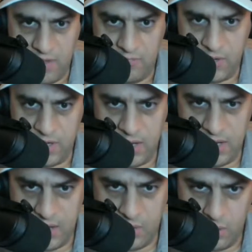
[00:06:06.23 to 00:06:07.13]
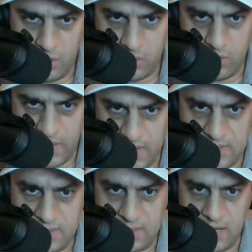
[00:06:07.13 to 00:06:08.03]
McCaffrey, and now Jordan
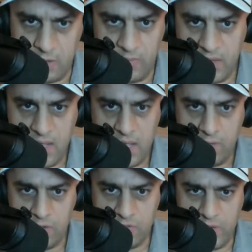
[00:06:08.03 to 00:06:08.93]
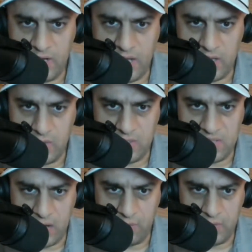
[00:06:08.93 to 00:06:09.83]
Mason is out. Of course, Brandon
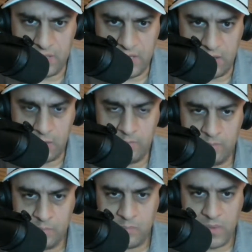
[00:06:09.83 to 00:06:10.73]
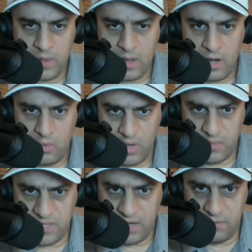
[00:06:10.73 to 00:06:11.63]
Ayuk is out for the year.
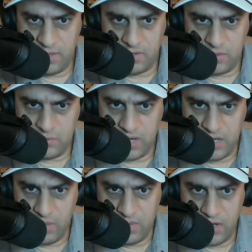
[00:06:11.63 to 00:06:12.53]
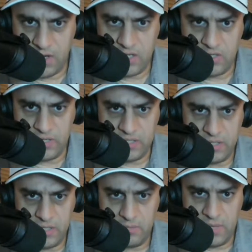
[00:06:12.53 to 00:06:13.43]
Rams had a bit of a trying year with their
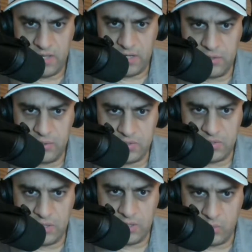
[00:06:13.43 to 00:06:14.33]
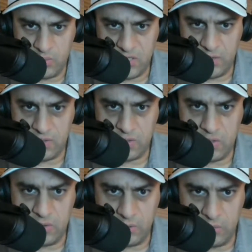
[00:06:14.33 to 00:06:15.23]
injuries, mainly their two-star
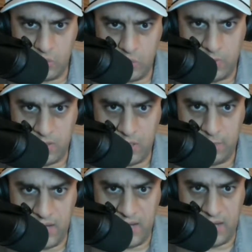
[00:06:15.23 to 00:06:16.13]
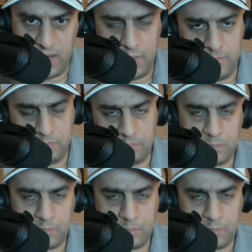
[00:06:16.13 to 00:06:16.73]
receivers, Cooper Cup and